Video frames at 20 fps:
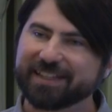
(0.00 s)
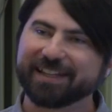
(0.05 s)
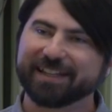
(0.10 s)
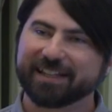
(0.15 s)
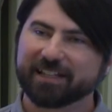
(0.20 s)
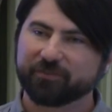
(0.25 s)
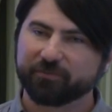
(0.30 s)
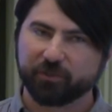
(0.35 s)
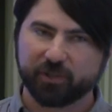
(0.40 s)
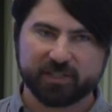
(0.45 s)
getting
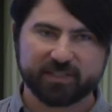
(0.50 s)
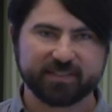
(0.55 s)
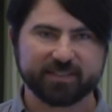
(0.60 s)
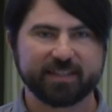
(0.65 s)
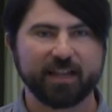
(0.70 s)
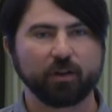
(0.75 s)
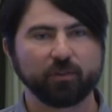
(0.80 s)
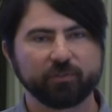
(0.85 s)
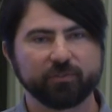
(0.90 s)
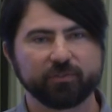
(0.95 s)
it for
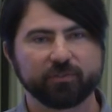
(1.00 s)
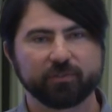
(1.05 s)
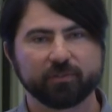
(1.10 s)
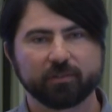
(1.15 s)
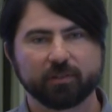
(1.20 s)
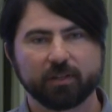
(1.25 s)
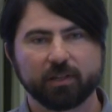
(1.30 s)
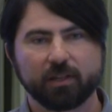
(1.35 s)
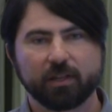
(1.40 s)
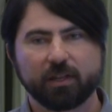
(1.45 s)
itself.
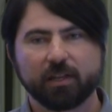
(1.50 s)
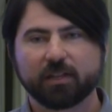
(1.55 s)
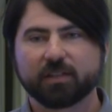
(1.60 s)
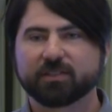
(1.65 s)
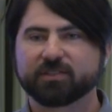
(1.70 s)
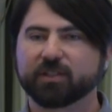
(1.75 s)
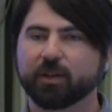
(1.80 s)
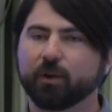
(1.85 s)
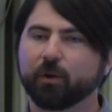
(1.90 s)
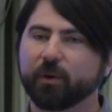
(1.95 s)

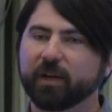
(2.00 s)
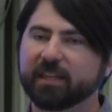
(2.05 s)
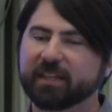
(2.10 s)
So